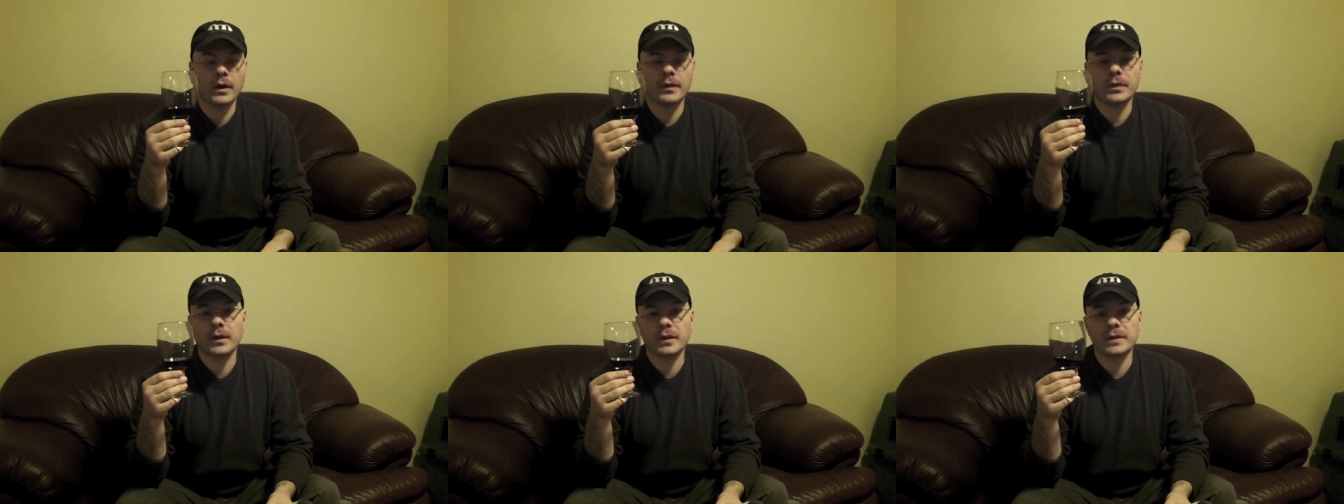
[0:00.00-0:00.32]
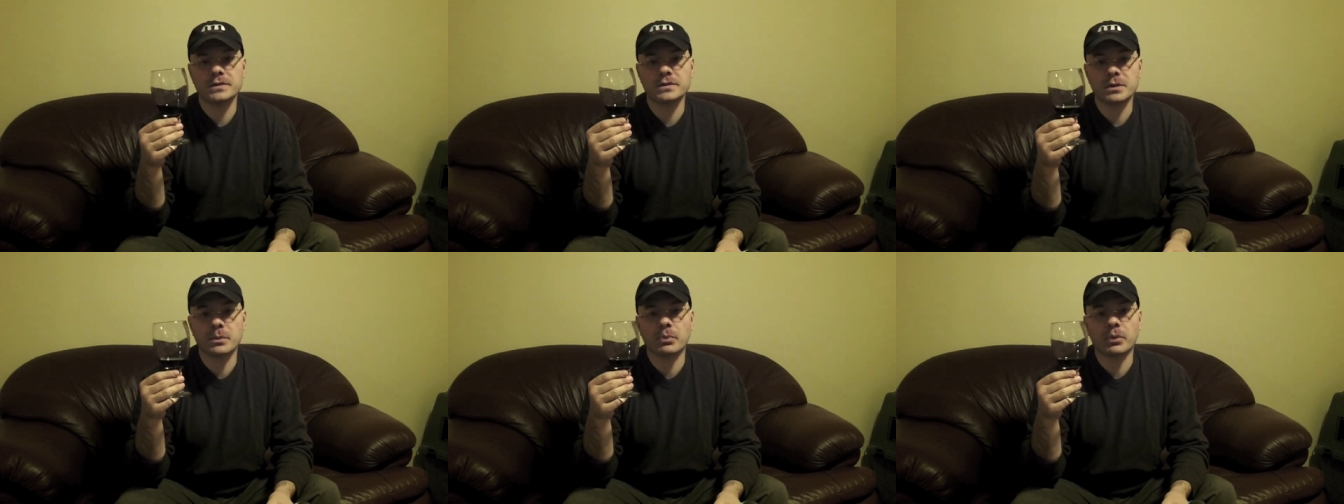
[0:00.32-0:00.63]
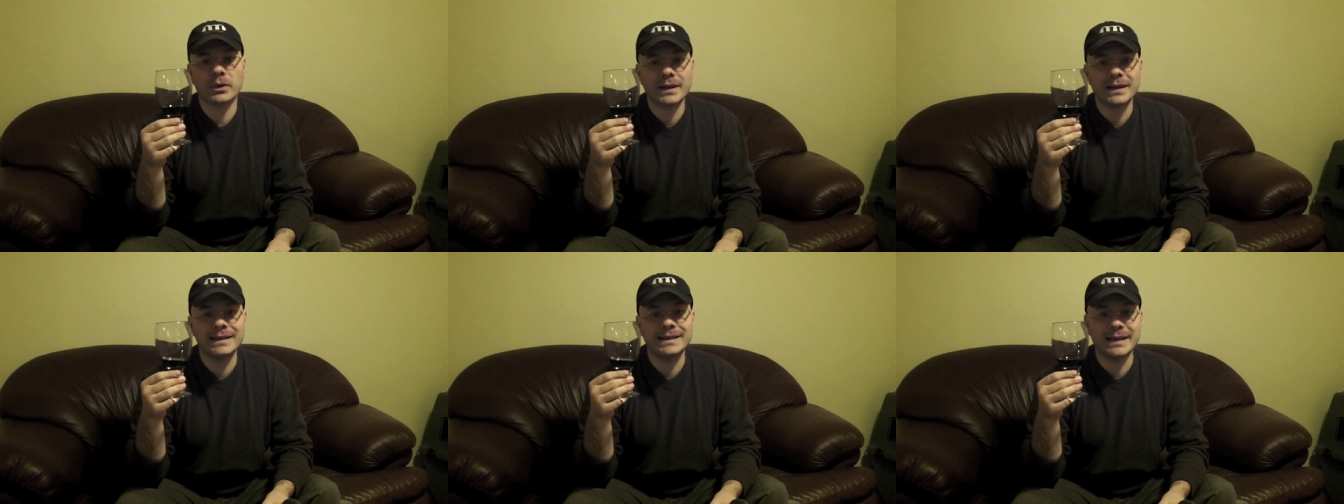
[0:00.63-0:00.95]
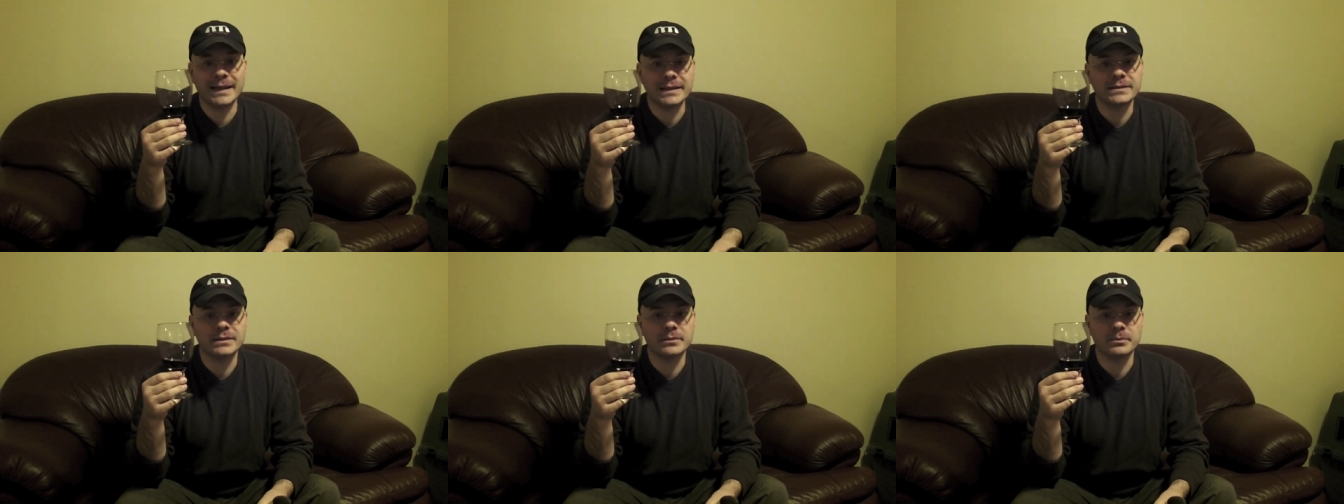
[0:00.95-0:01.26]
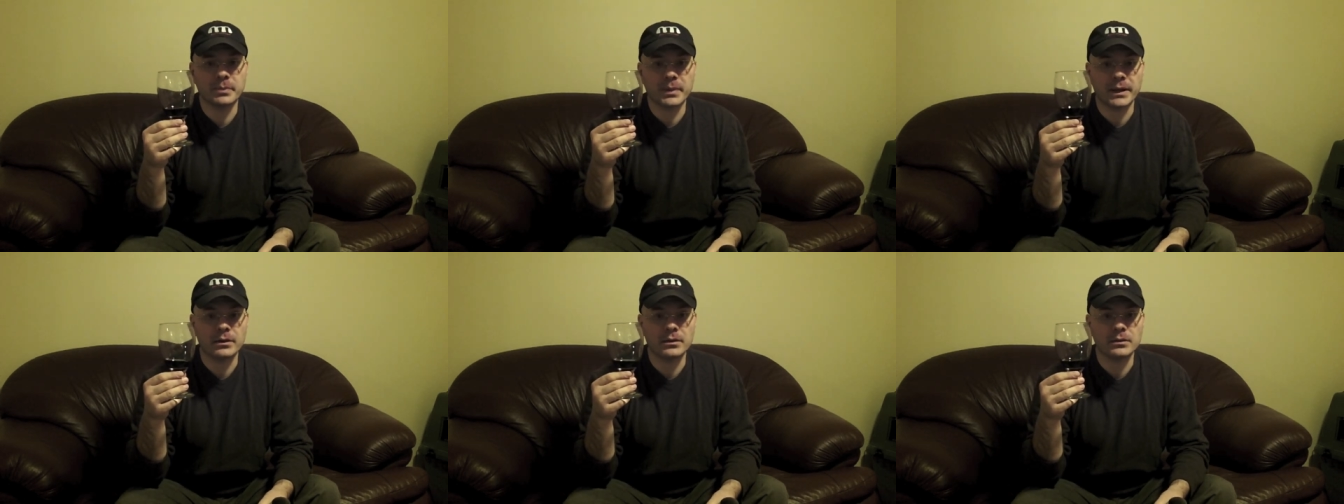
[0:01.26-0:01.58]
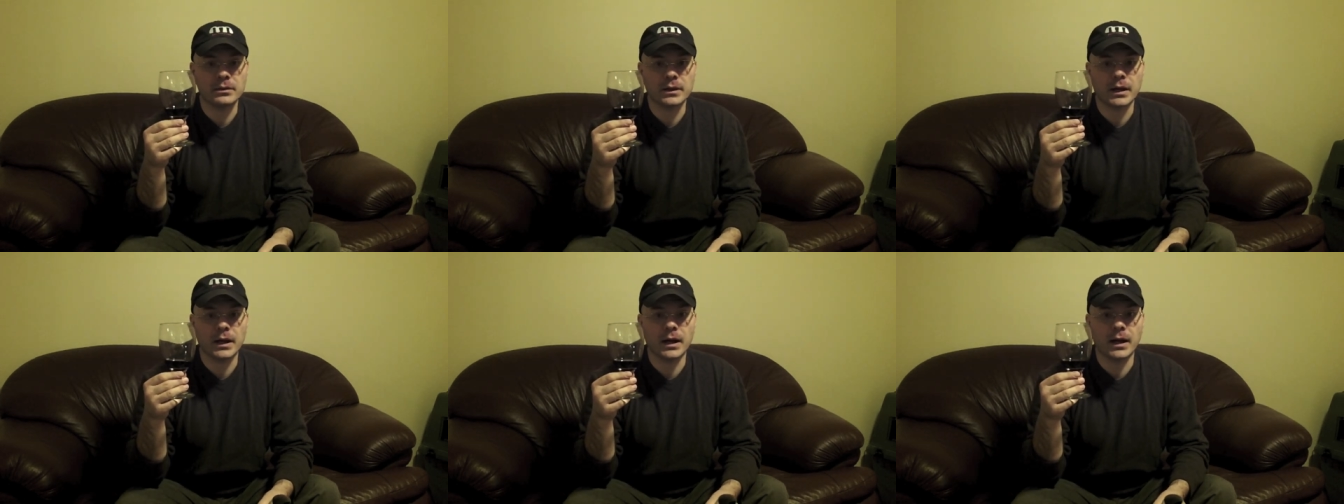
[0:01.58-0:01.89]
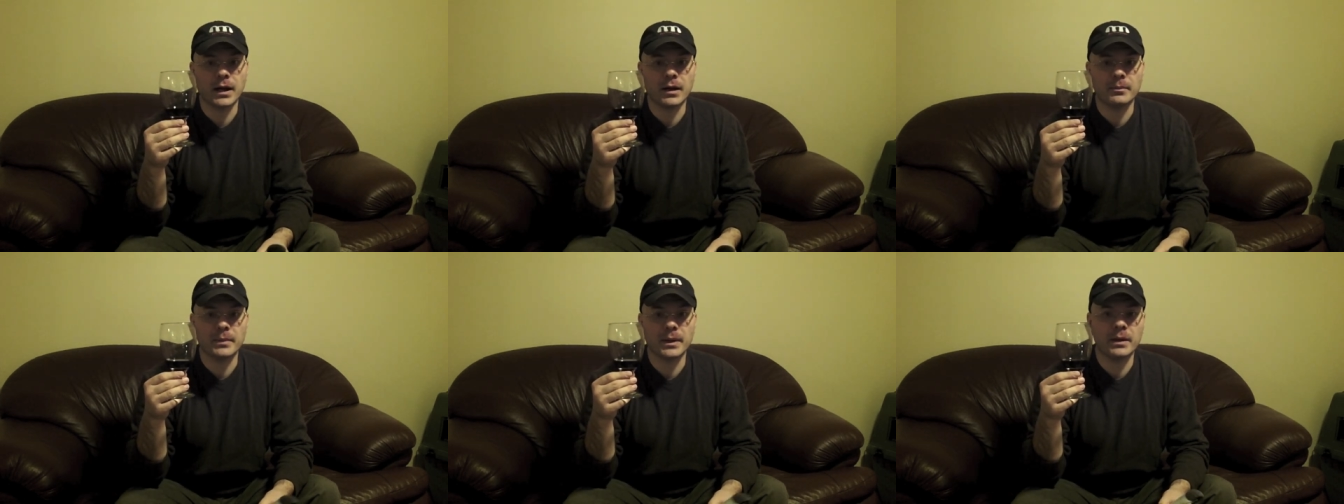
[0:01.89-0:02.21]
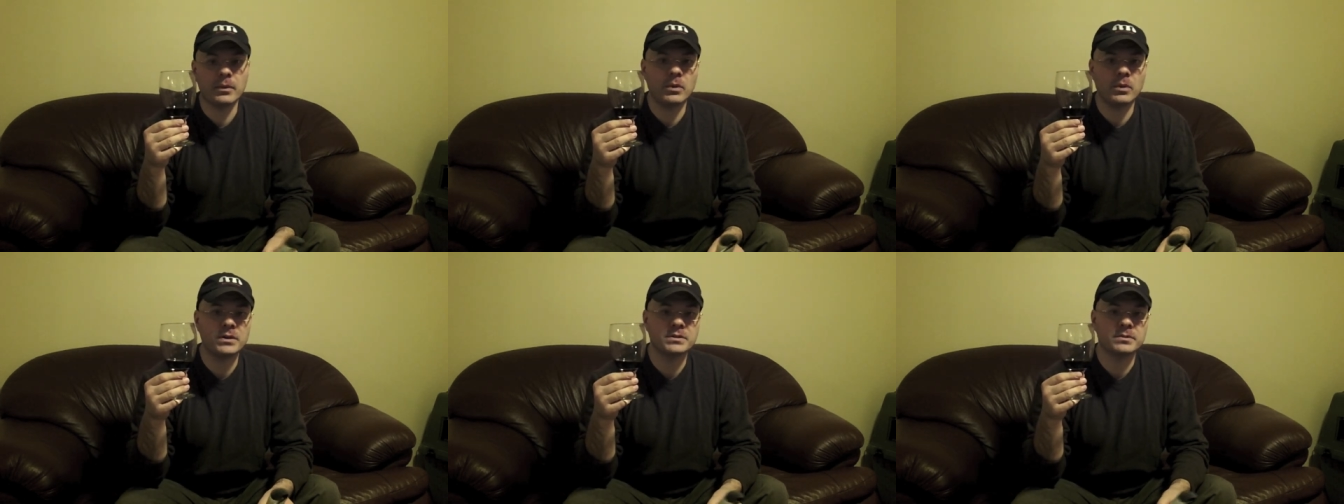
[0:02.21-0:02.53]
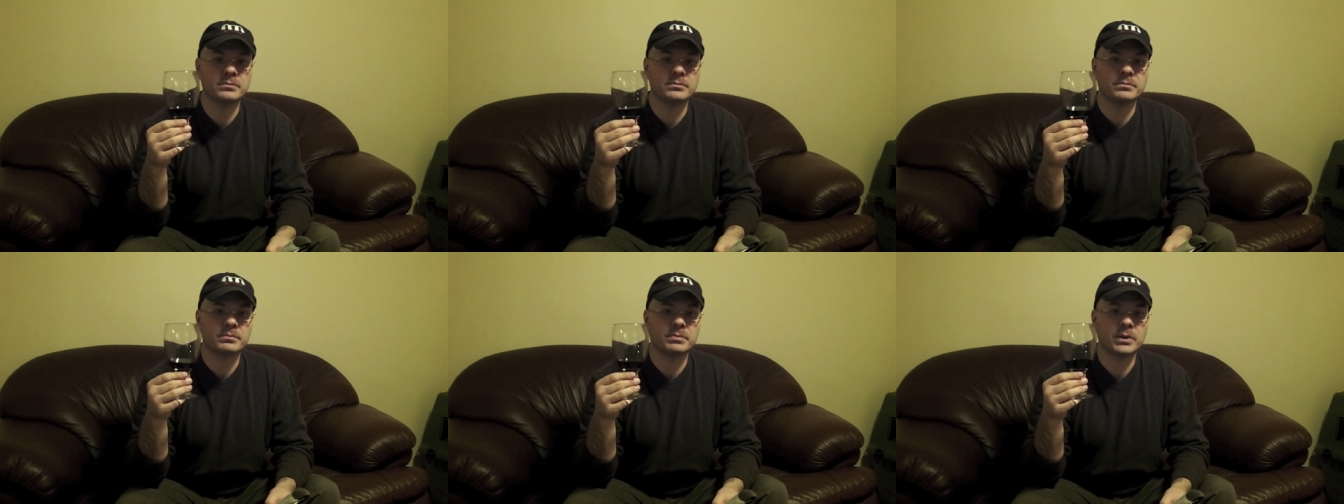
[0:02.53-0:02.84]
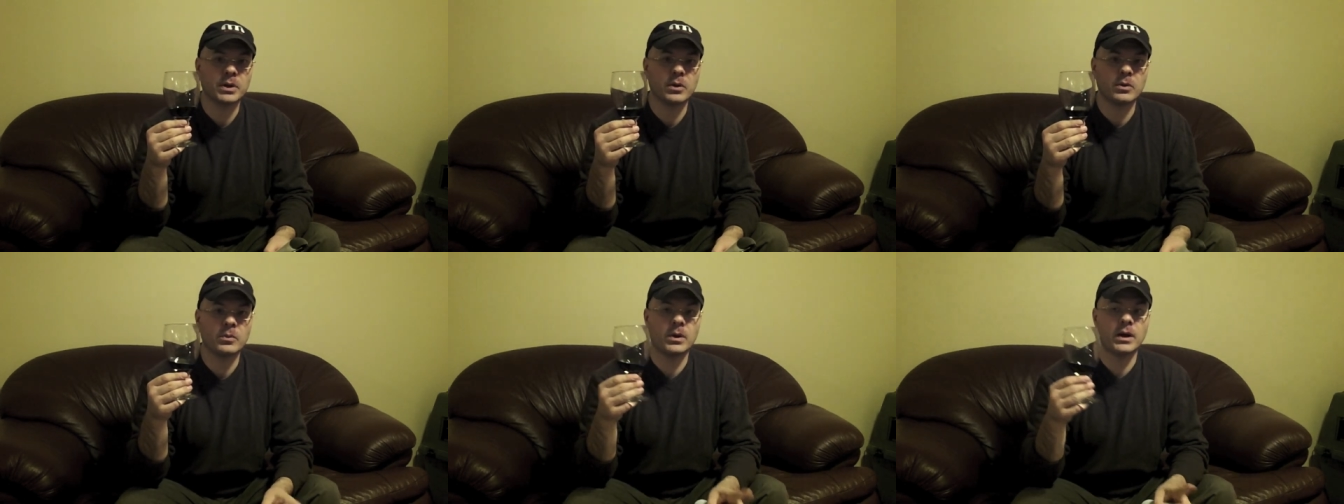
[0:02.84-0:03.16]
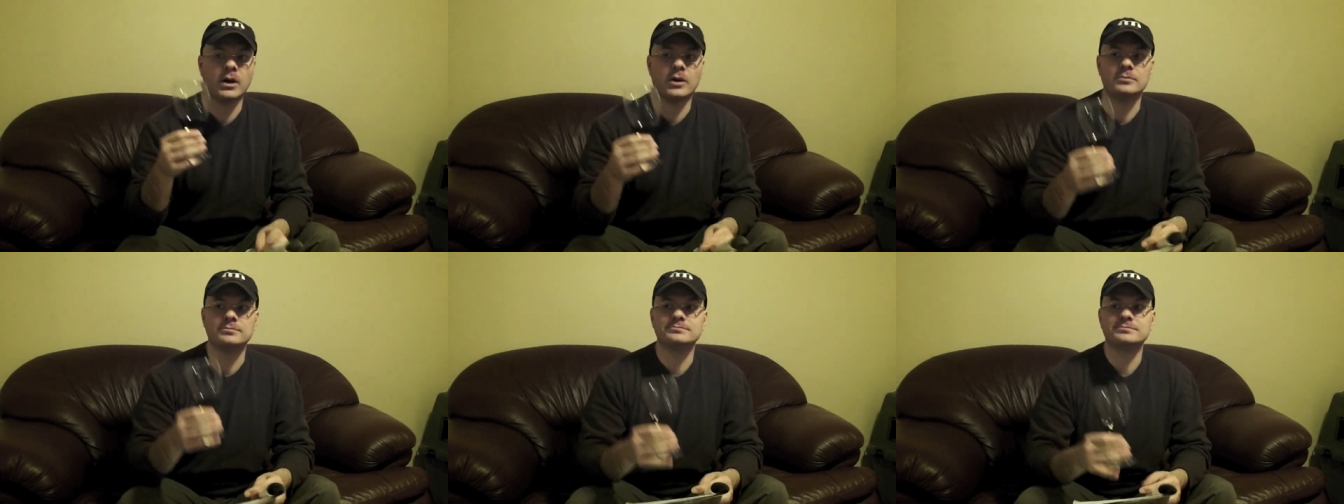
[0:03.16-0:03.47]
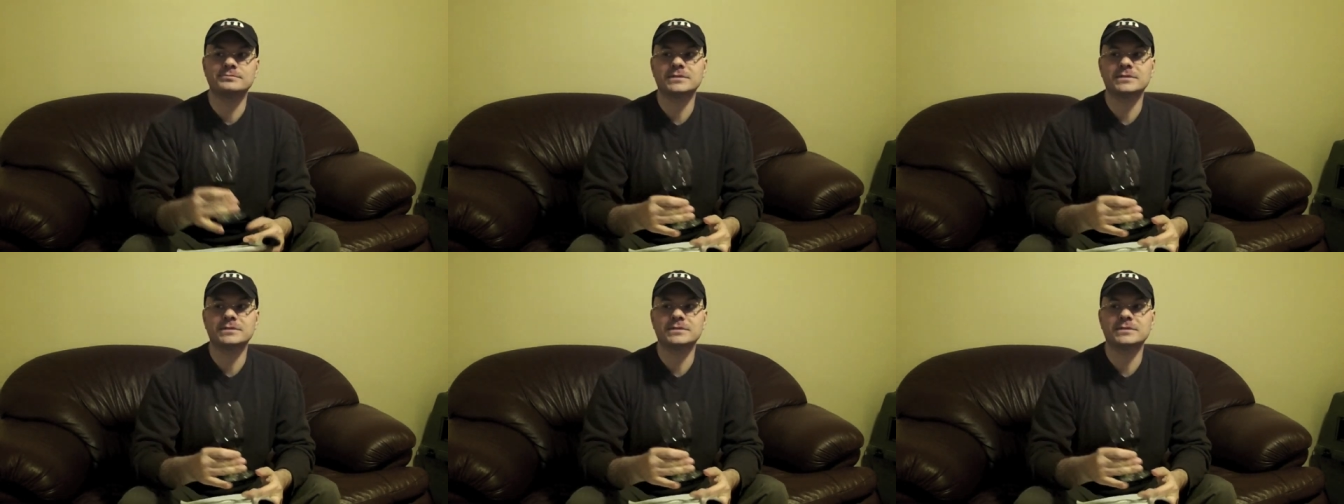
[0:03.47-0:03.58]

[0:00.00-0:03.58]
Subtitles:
I thought this was a pretty decent beer. It wasn't blowing my